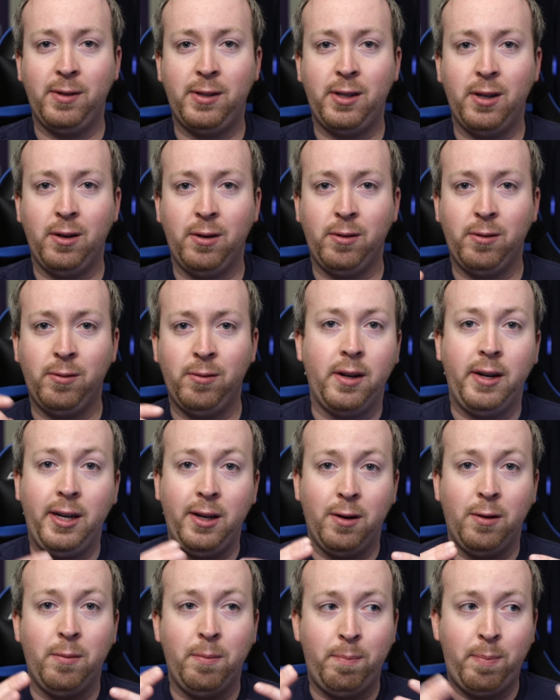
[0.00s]
So, you
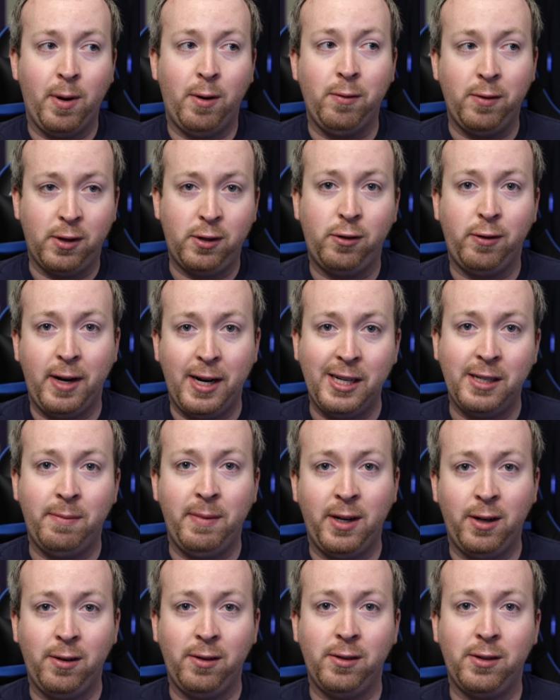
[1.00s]
know, both
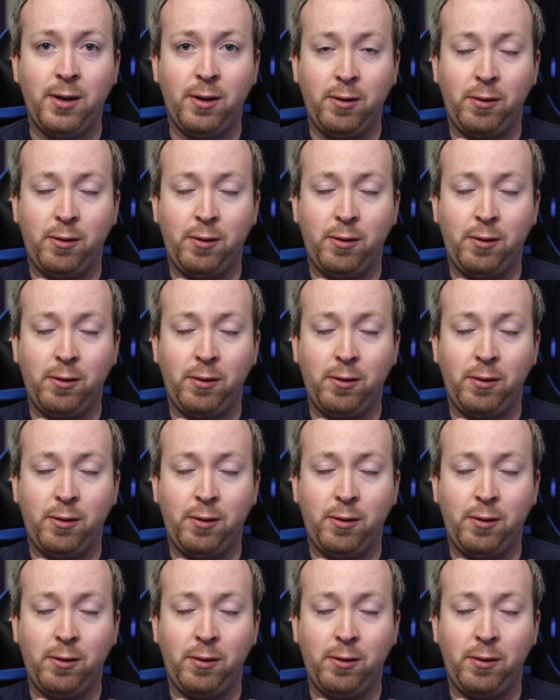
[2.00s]
transmitters